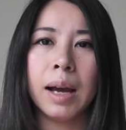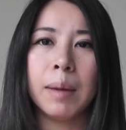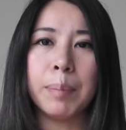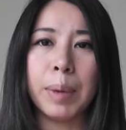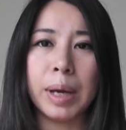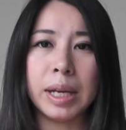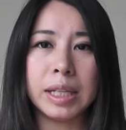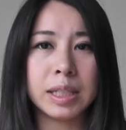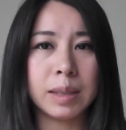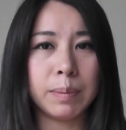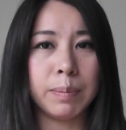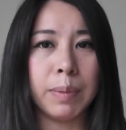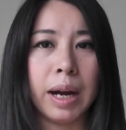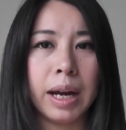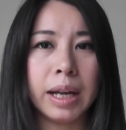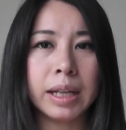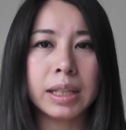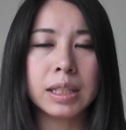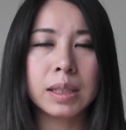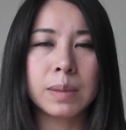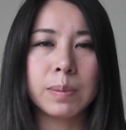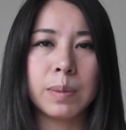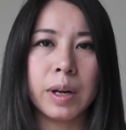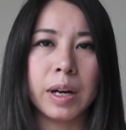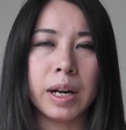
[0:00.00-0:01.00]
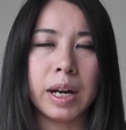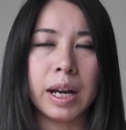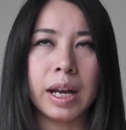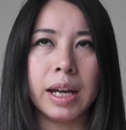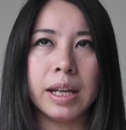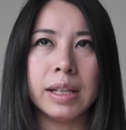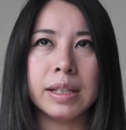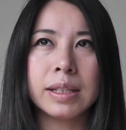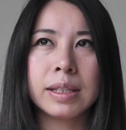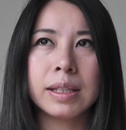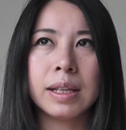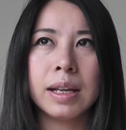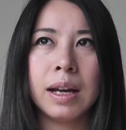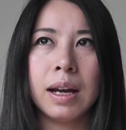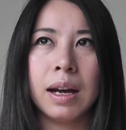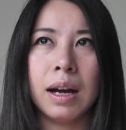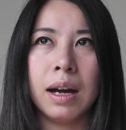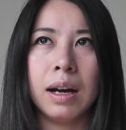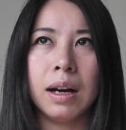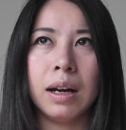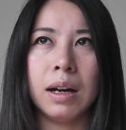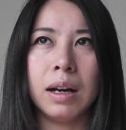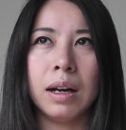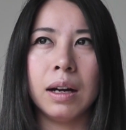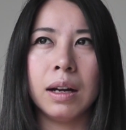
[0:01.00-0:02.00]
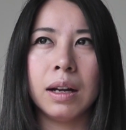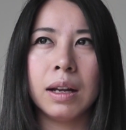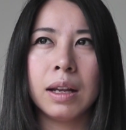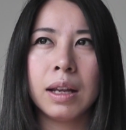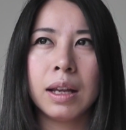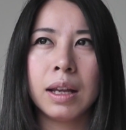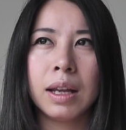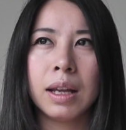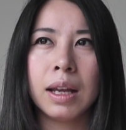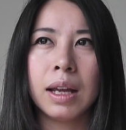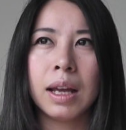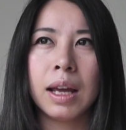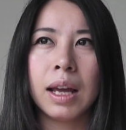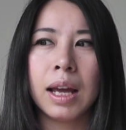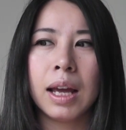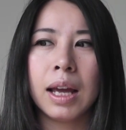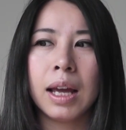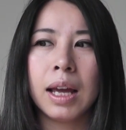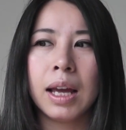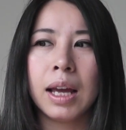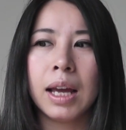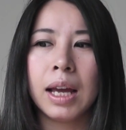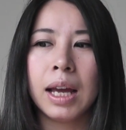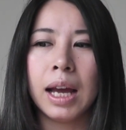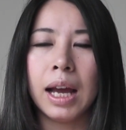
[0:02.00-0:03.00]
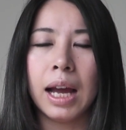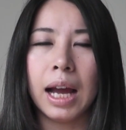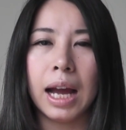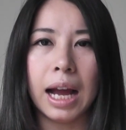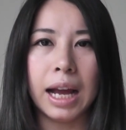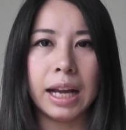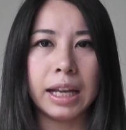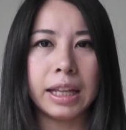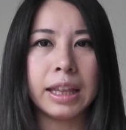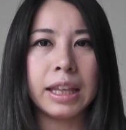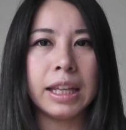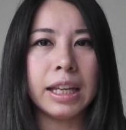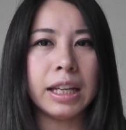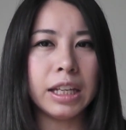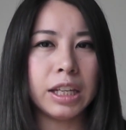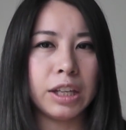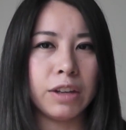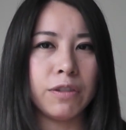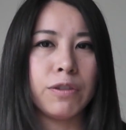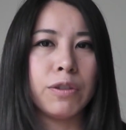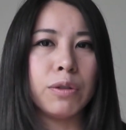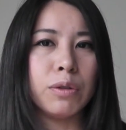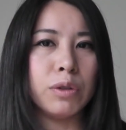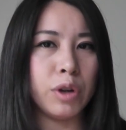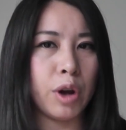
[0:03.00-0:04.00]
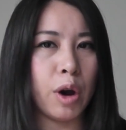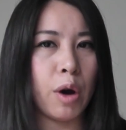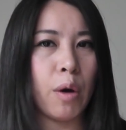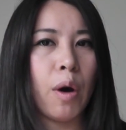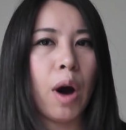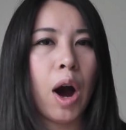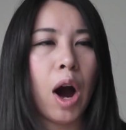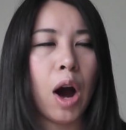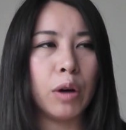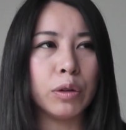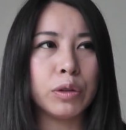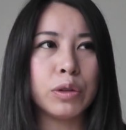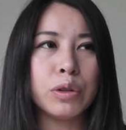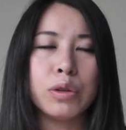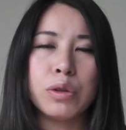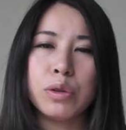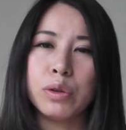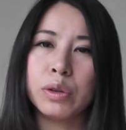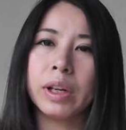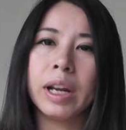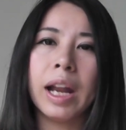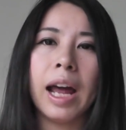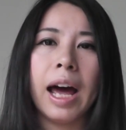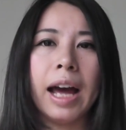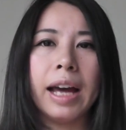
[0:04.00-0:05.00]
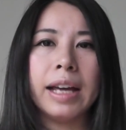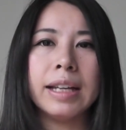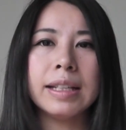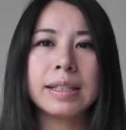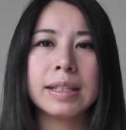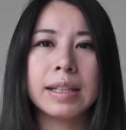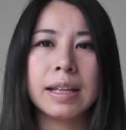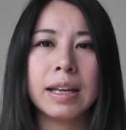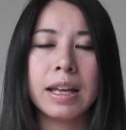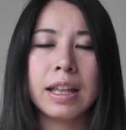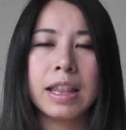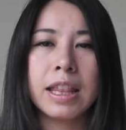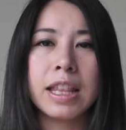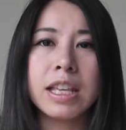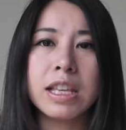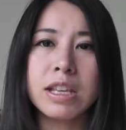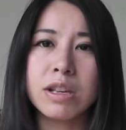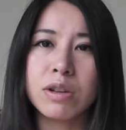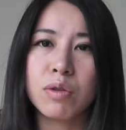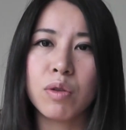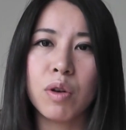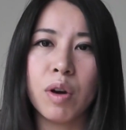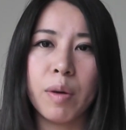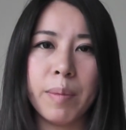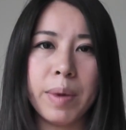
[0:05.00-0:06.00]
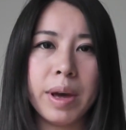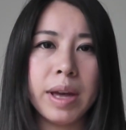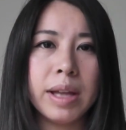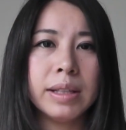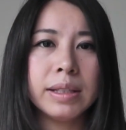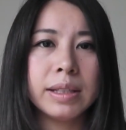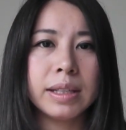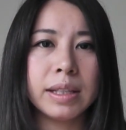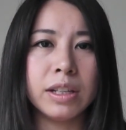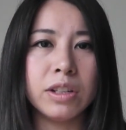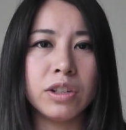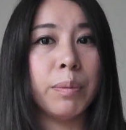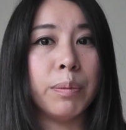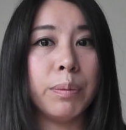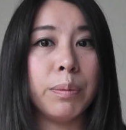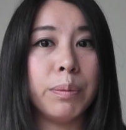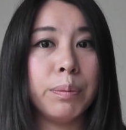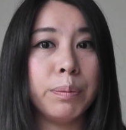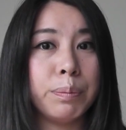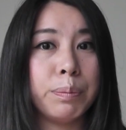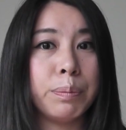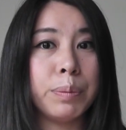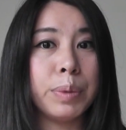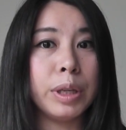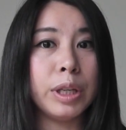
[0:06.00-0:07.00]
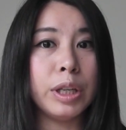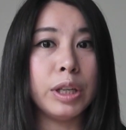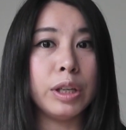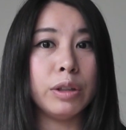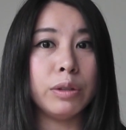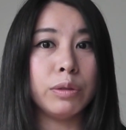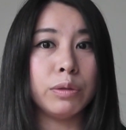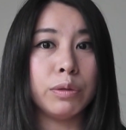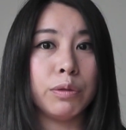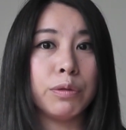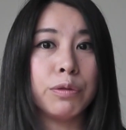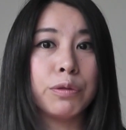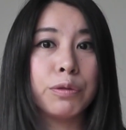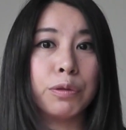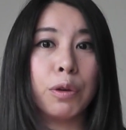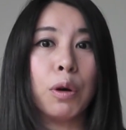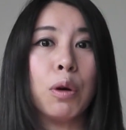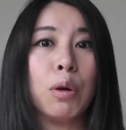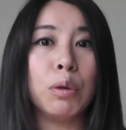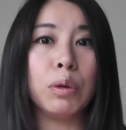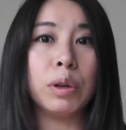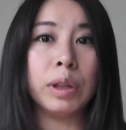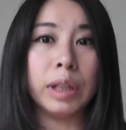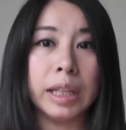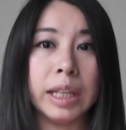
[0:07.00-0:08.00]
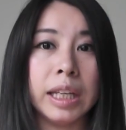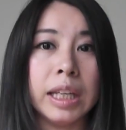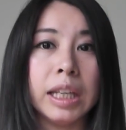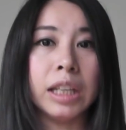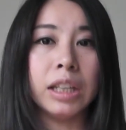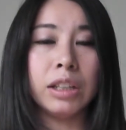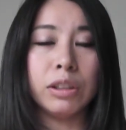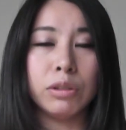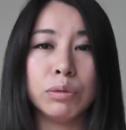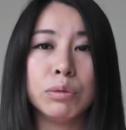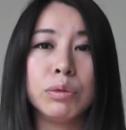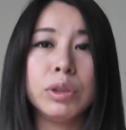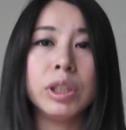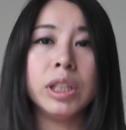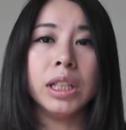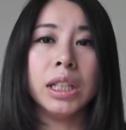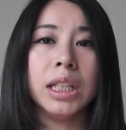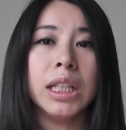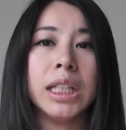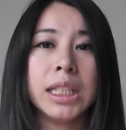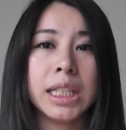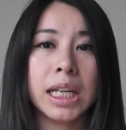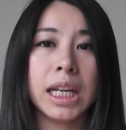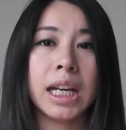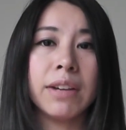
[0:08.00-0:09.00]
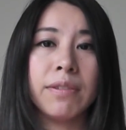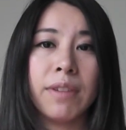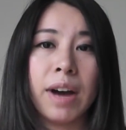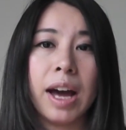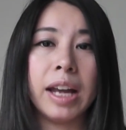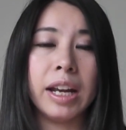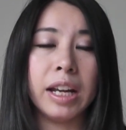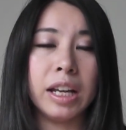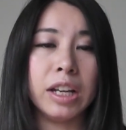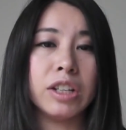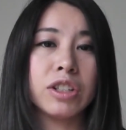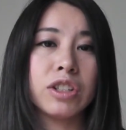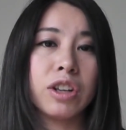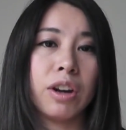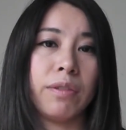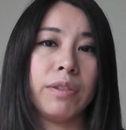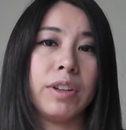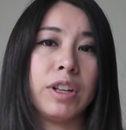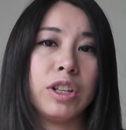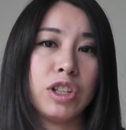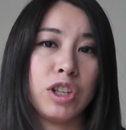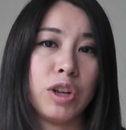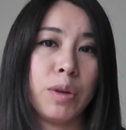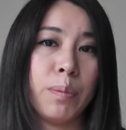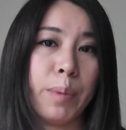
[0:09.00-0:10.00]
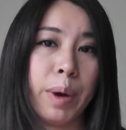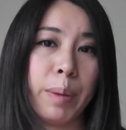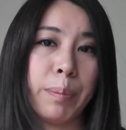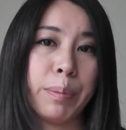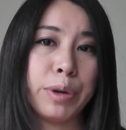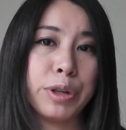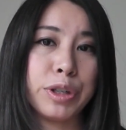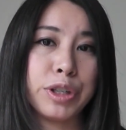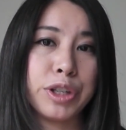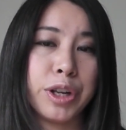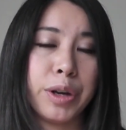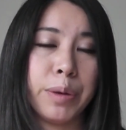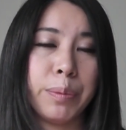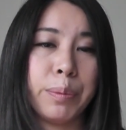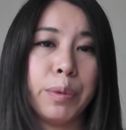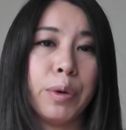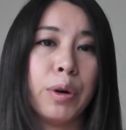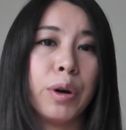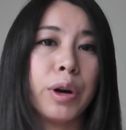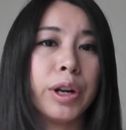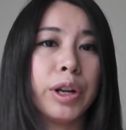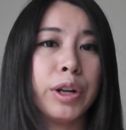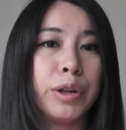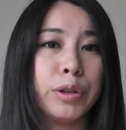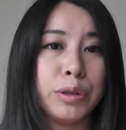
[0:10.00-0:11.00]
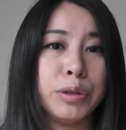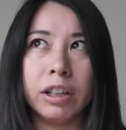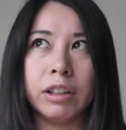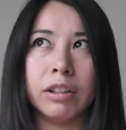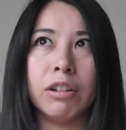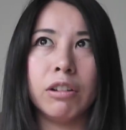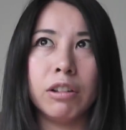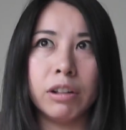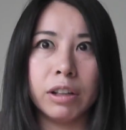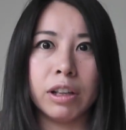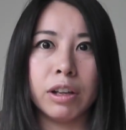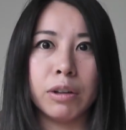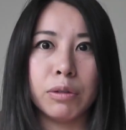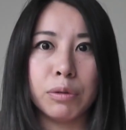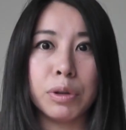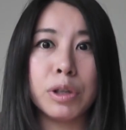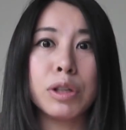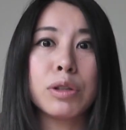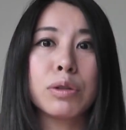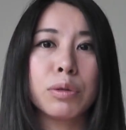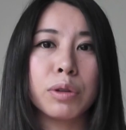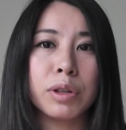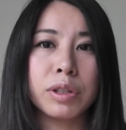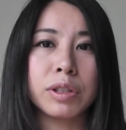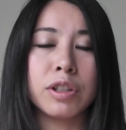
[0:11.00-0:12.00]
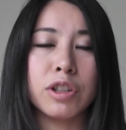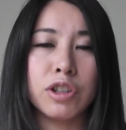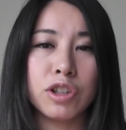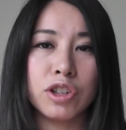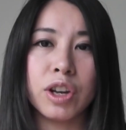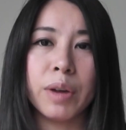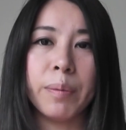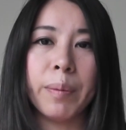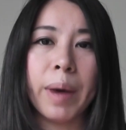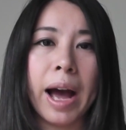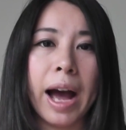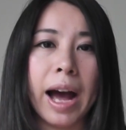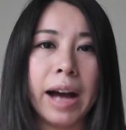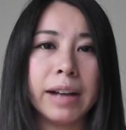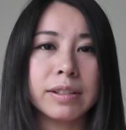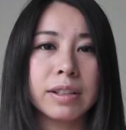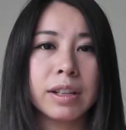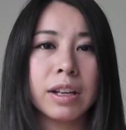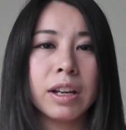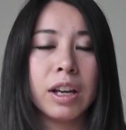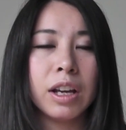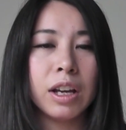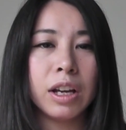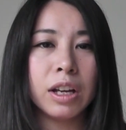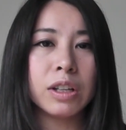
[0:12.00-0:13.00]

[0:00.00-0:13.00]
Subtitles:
Based on my experience, I think if you know how to utilize the equipment and be fully really take advantage of the gym membership or the resources gym has.